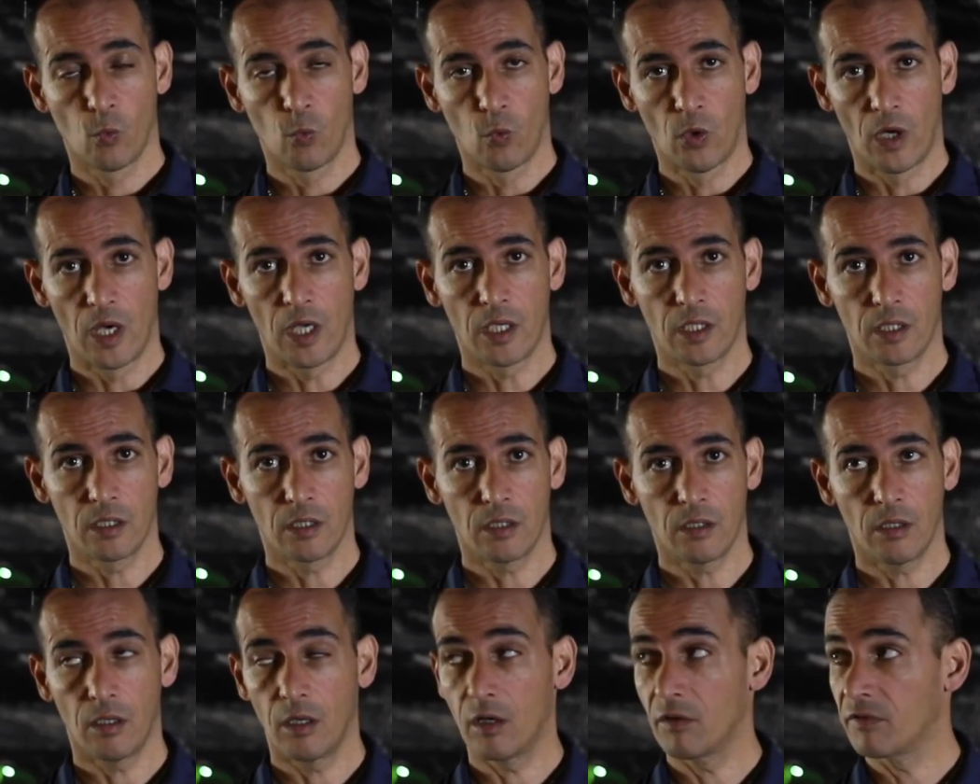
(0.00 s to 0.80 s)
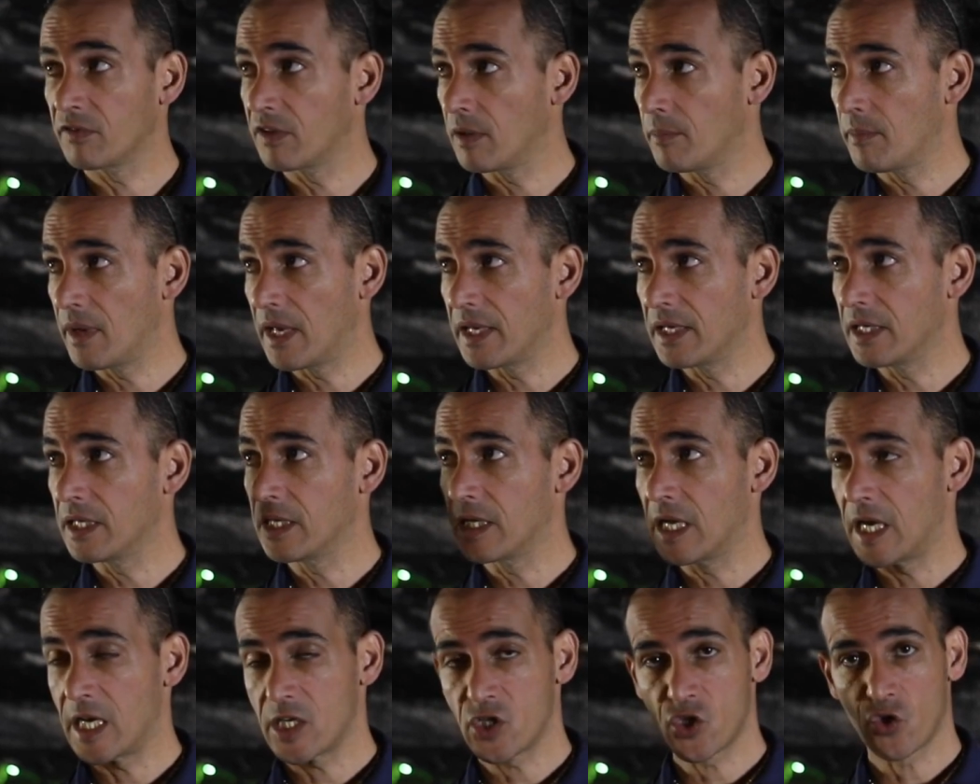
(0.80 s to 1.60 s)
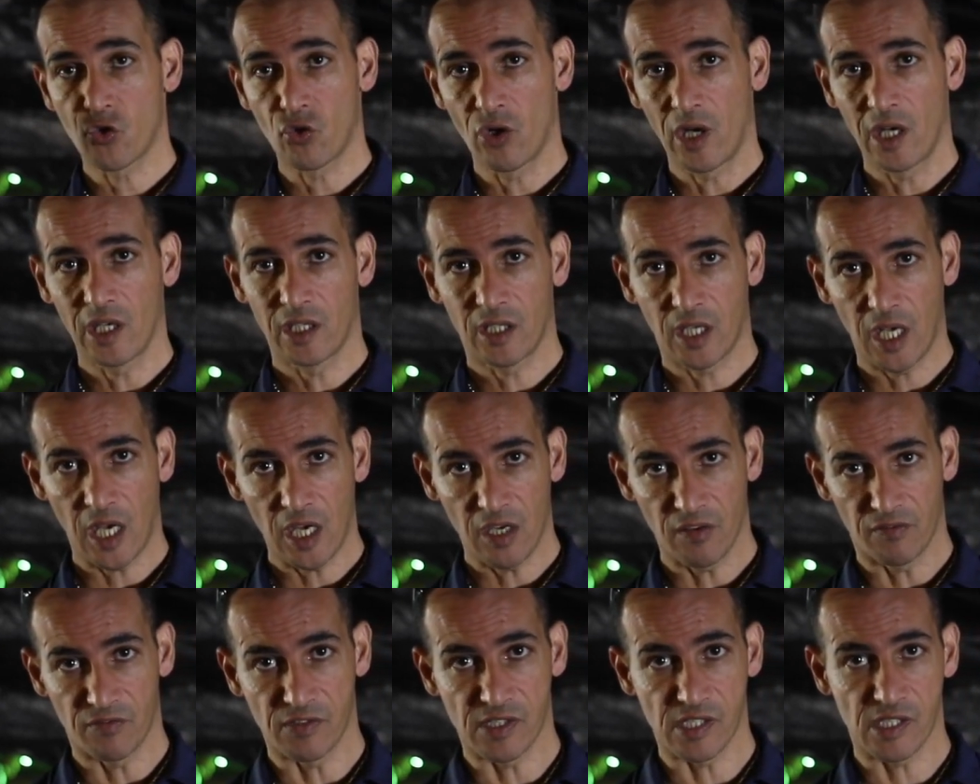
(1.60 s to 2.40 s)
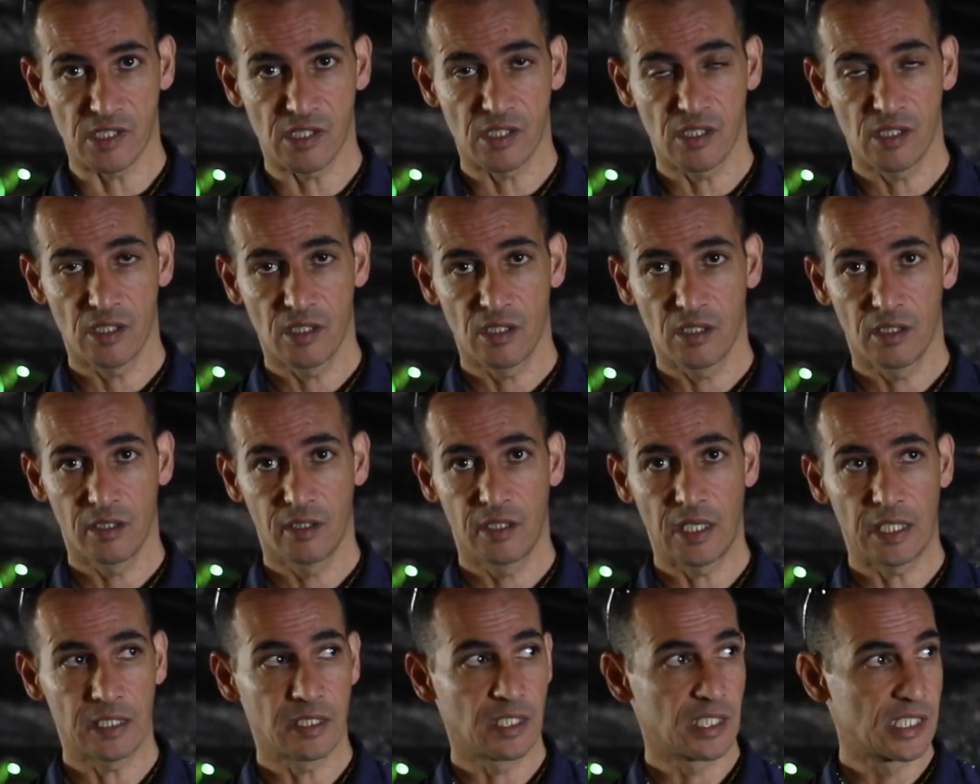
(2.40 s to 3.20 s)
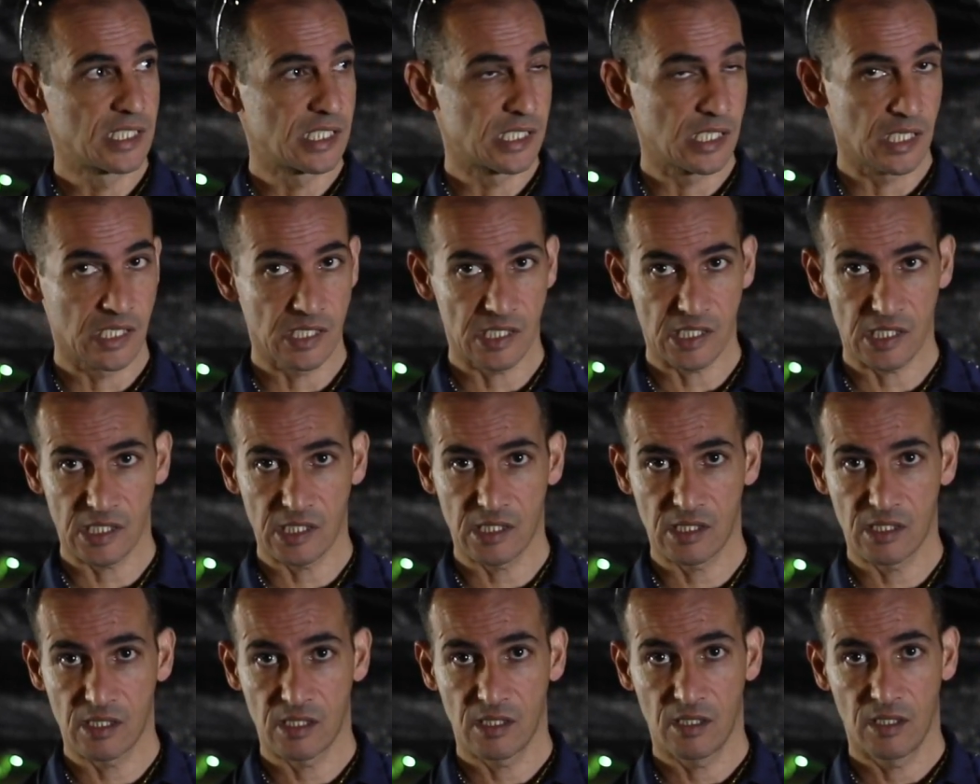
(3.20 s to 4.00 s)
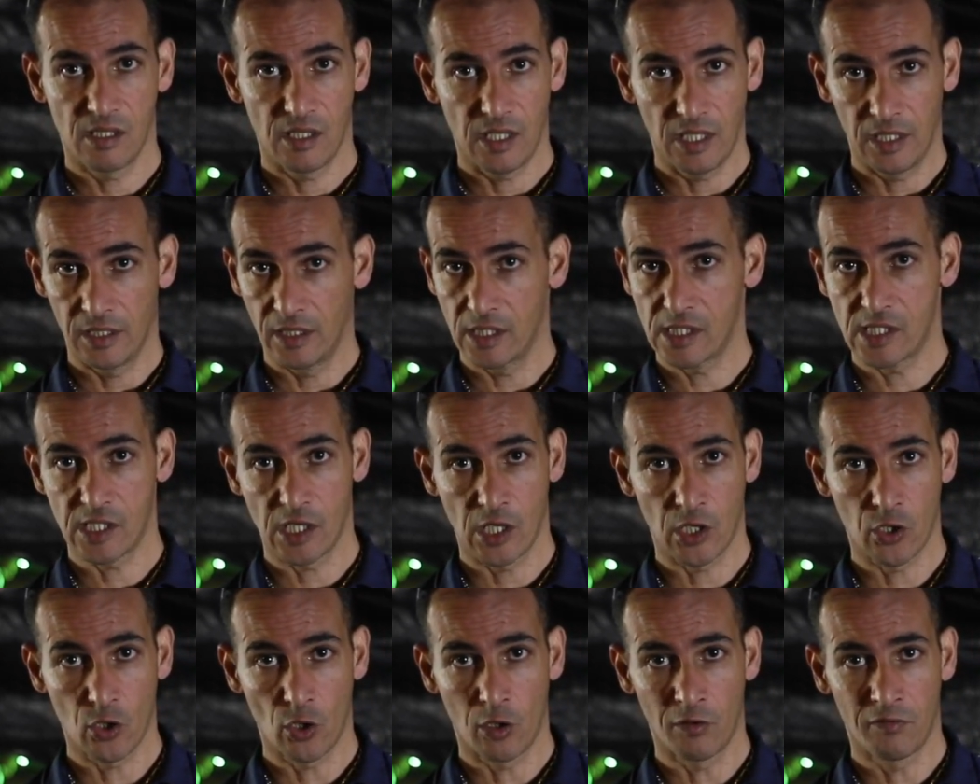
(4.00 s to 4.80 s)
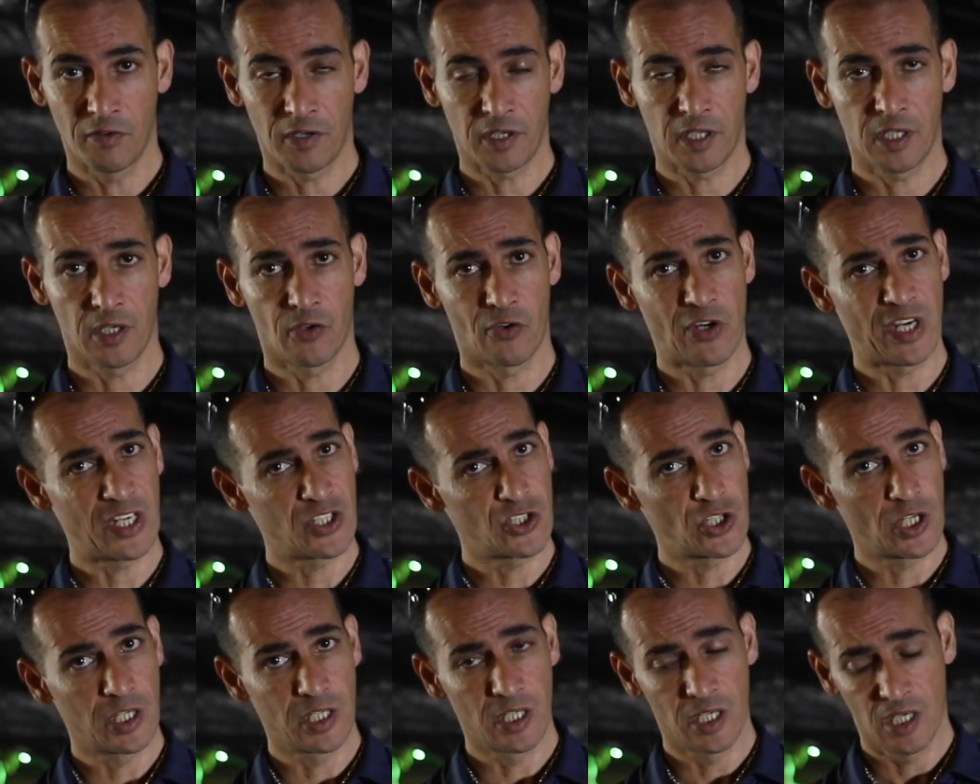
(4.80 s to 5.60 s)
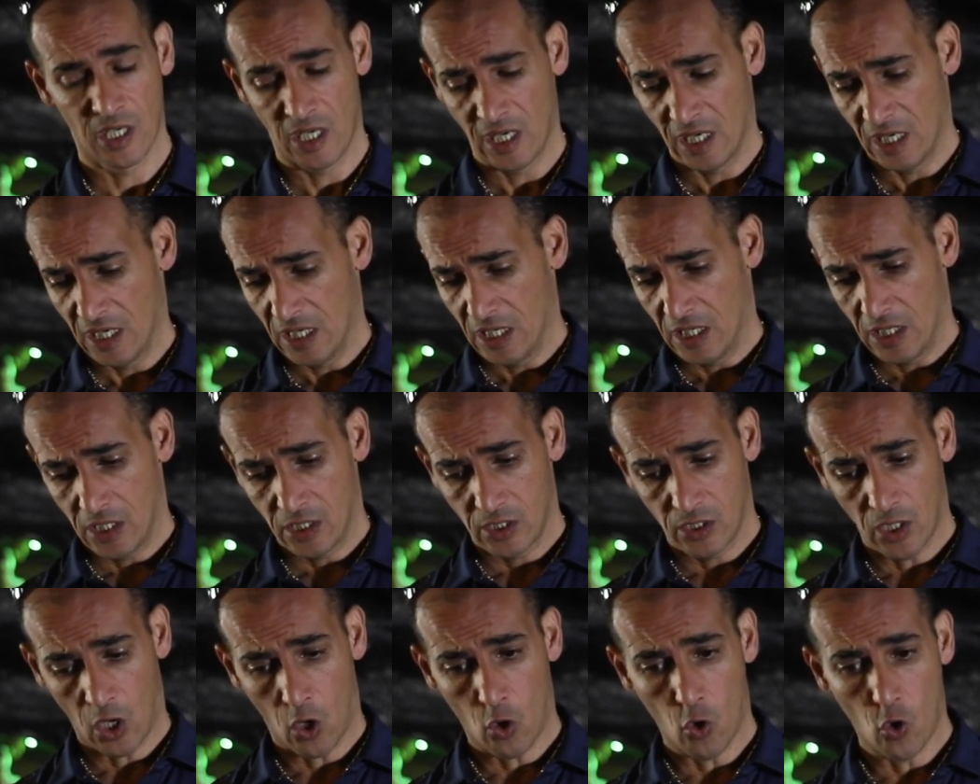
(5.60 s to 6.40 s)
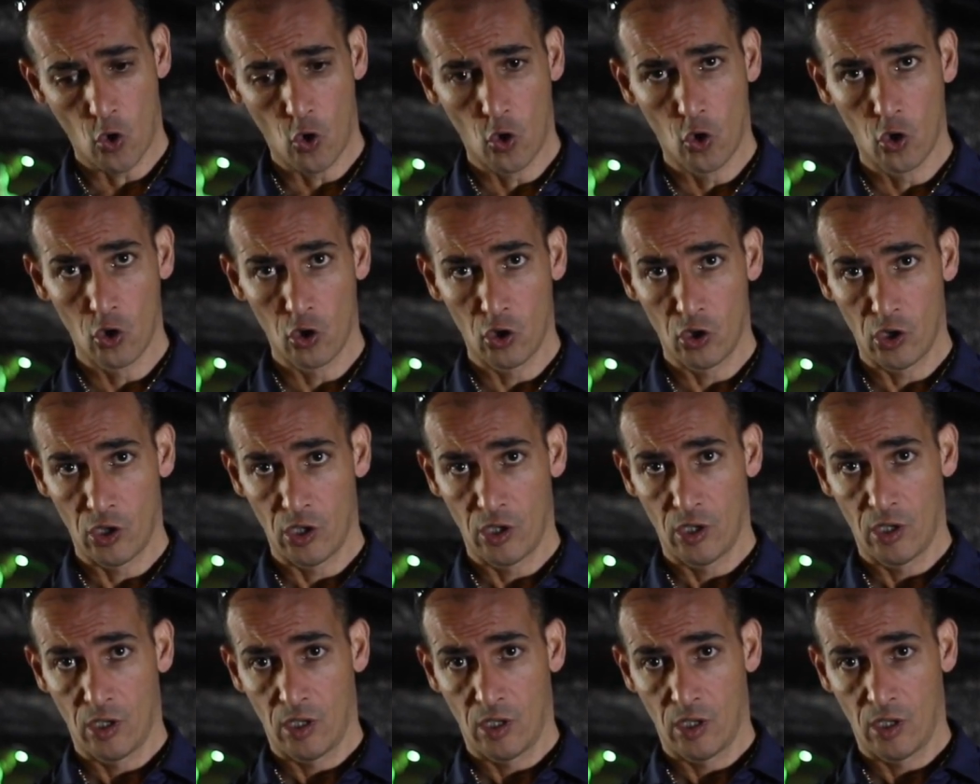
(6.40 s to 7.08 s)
one of the many natural caves that exist in this area over here. Actually, the whole